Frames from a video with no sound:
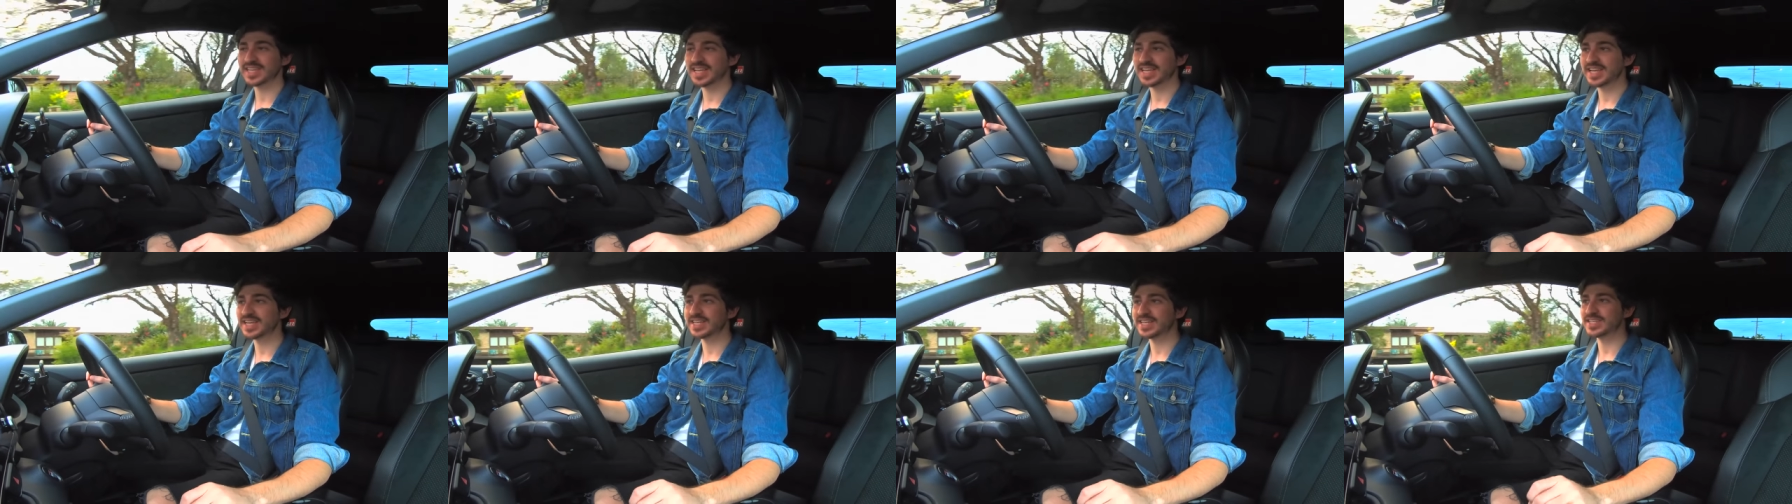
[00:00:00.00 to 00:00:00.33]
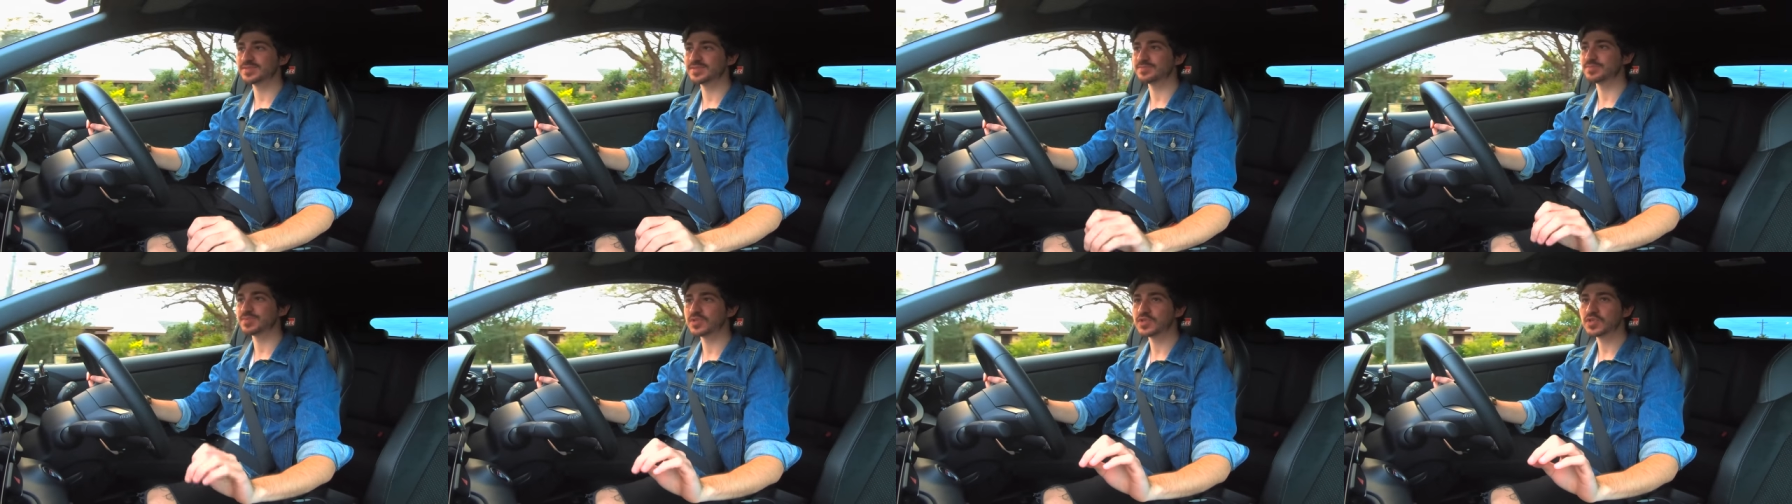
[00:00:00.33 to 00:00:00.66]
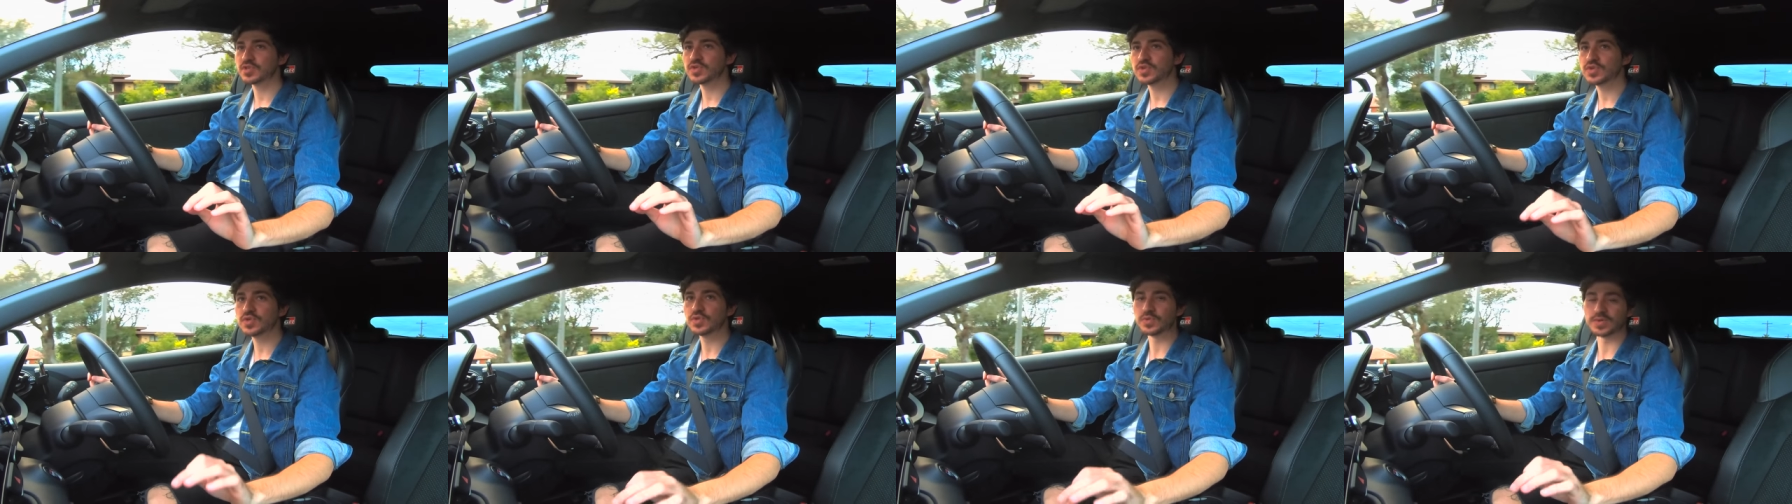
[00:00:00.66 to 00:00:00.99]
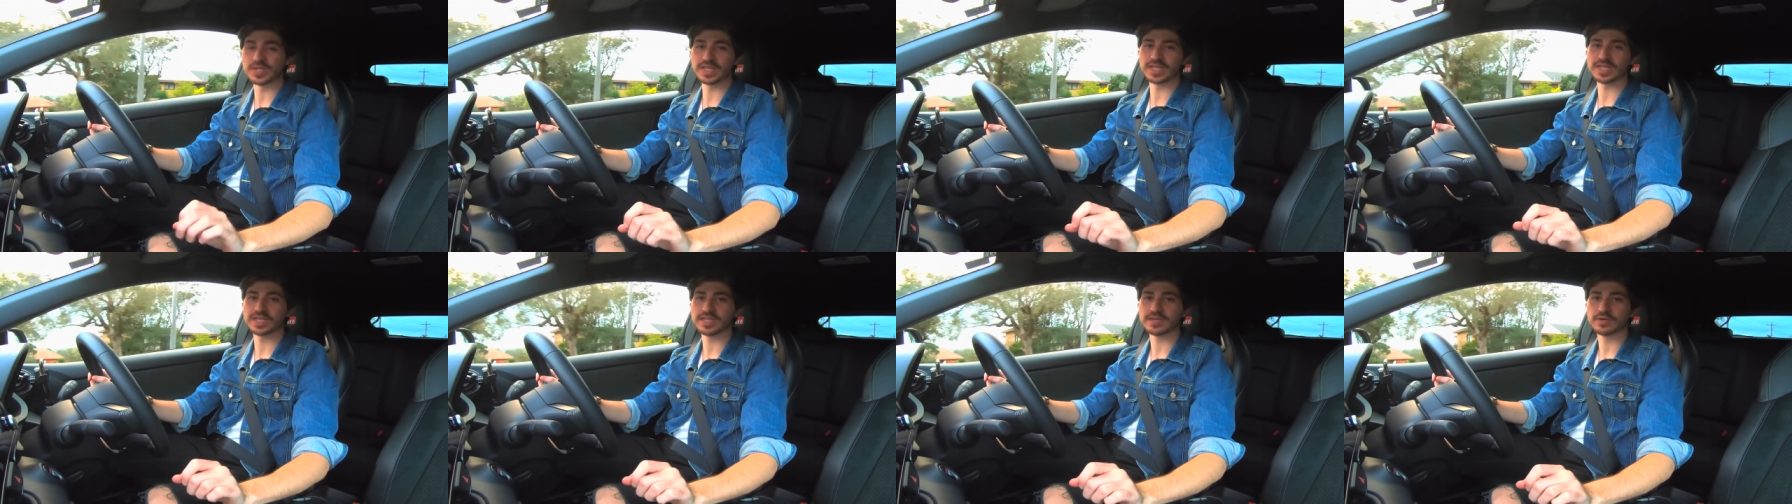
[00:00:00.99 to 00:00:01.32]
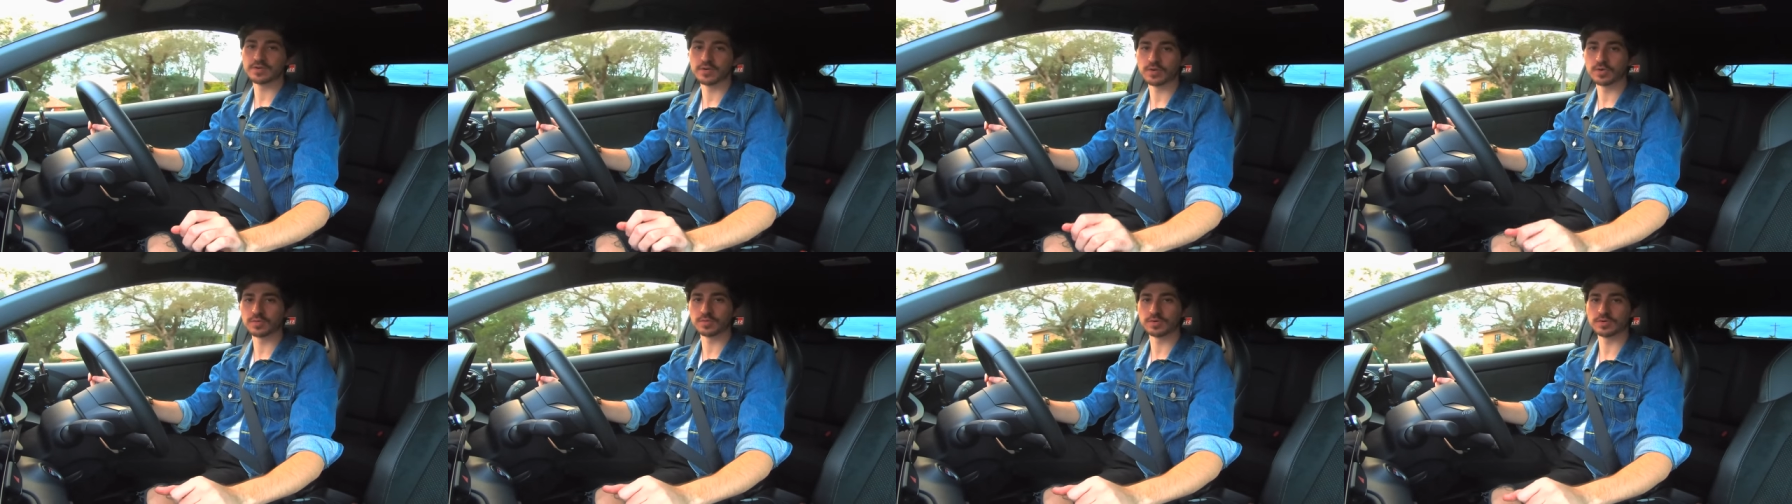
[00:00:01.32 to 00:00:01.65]
it is purely
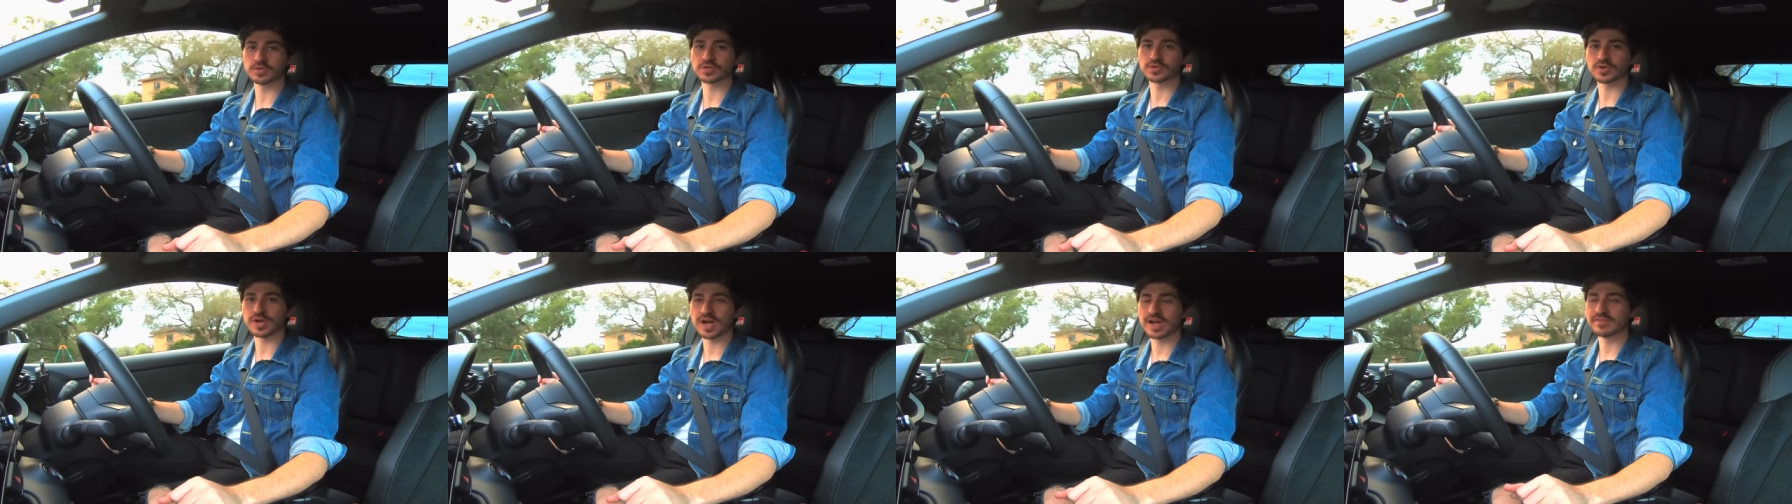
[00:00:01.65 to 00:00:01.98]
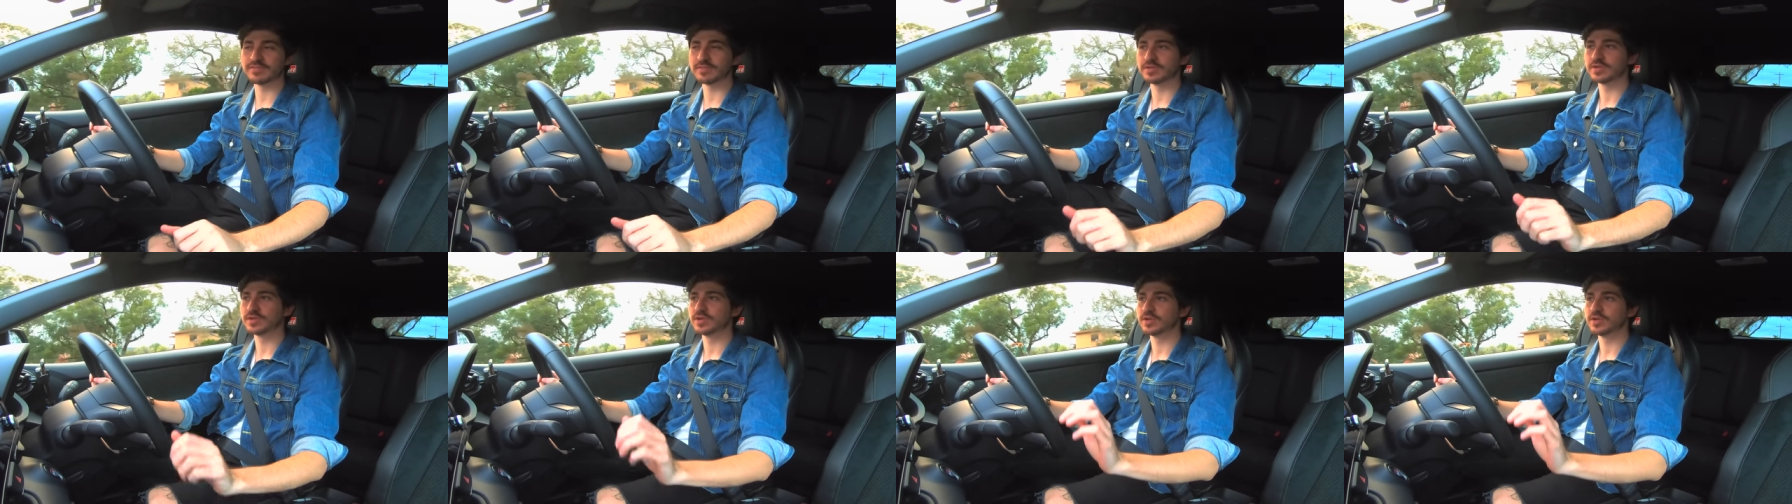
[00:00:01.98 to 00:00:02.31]
all-wheel drive